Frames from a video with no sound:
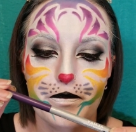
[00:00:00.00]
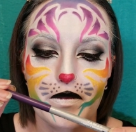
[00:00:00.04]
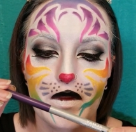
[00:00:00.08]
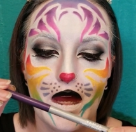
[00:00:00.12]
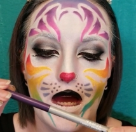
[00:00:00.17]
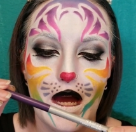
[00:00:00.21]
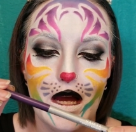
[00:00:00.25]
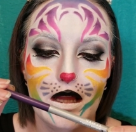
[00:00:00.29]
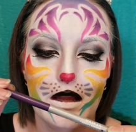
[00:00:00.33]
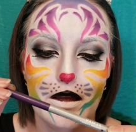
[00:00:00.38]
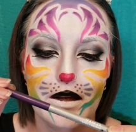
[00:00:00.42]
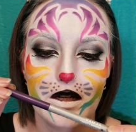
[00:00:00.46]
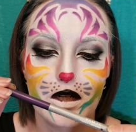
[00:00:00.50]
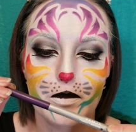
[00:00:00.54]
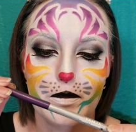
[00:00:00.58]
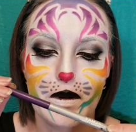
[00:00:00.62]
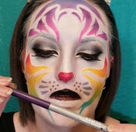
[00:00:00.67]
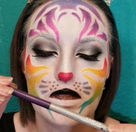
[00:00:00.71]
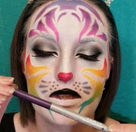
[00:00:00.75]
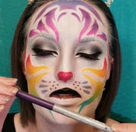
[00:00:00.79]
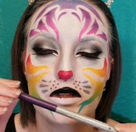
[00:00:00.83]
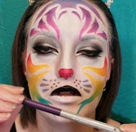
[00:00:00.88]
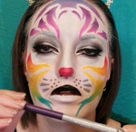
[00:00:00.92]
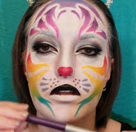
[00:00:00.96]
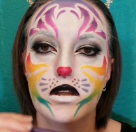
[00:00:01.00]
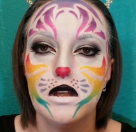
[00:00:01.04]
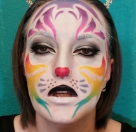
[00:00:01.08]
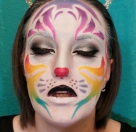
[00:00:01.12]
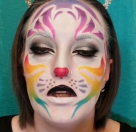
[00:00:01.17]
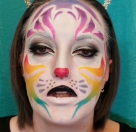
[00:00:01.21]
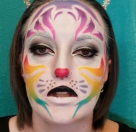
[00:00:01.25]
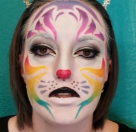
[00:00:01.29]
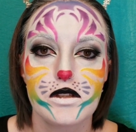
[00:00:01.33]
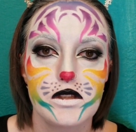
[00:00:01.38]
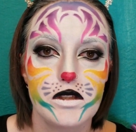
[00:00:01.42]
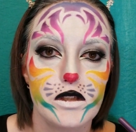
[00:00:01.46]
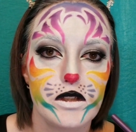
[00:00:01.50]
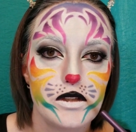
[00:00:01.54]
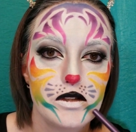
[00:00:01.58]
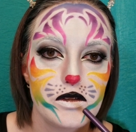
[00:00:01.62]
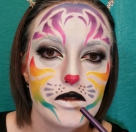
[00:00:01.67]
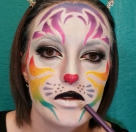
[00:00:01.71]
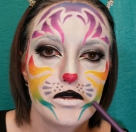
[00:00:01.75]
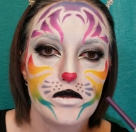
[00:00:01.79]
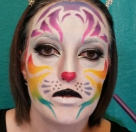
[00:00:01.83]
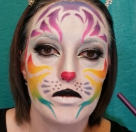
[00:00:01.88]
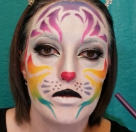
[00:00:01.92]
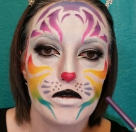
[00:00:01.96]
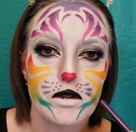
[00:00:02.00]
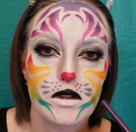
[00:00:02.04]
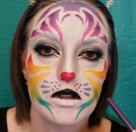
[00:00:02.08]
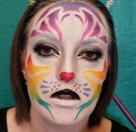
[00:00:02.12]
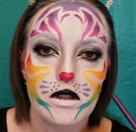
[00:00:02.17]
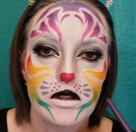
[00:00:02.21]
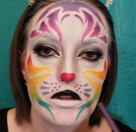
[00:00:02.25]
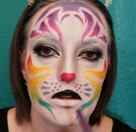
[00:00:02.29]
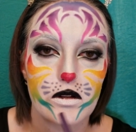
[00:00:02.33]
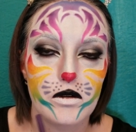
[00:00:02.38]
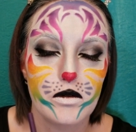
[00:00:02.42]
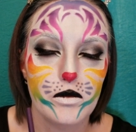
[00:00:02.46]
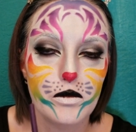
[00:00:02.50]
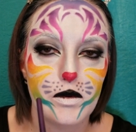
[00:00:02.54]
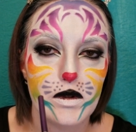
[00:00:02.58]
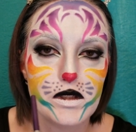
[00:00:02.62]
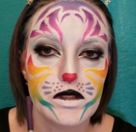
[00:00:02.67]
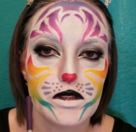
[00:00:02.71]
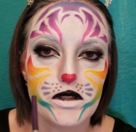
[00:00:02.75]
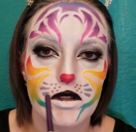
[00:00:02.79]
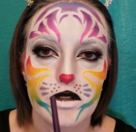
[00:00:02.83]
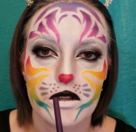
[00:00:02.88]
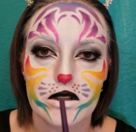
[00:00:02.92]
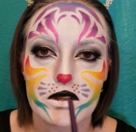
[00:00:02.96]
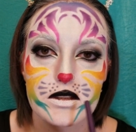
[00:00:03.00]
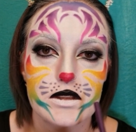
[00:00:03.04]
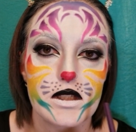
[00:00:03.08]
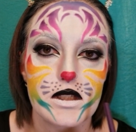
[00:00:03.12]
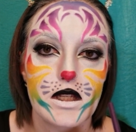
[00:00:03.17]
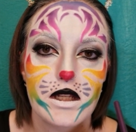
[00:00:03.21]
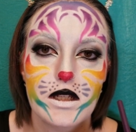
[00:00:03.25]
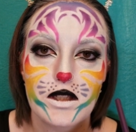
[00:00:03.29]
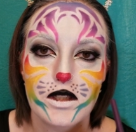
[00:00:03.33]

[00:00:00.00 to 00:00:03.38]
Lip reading: eyeliner pencil to do the little whiskers and